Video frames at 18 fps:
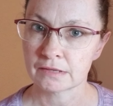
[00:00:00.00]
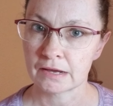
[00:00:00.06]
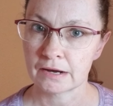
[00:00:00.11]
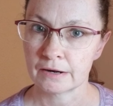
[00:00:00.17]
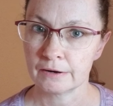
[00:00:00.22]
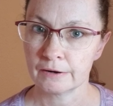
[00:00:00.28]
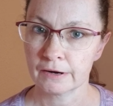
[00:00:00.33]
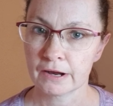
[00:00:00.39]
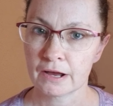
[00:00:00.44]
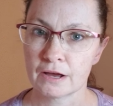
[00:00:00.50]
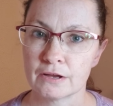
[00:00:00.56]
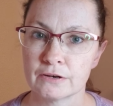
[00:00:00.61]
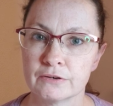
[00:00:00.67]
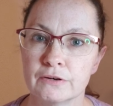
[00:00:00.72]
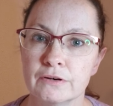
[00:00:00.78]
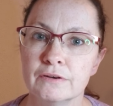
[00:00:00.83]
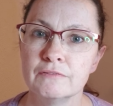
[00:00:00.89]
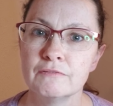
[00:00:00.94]
Erin
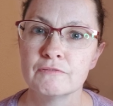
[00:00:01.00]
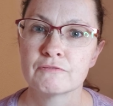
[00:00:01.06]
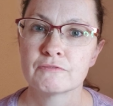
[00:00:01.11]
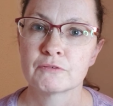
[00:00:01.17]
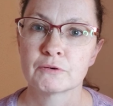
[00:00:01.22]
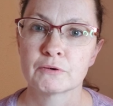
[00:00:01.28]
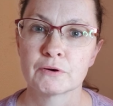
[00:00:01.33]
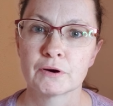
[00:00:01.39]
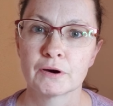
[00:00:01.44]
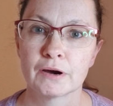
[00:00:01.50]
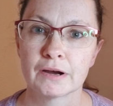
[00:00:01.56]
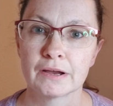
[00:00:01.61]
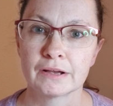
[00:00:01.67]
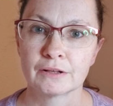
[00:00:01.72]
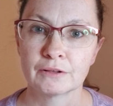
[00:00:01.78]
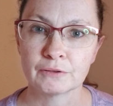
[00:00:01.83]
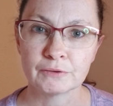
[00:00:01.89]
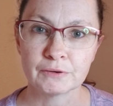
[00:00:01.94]
Condren for
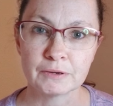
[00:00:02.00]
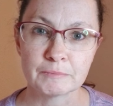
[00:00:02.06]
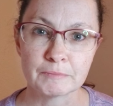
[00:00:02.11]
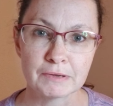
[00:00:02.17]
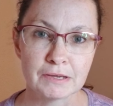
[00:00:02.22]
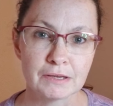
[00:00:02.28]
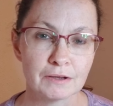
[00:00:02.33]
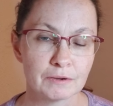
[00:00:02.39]
including me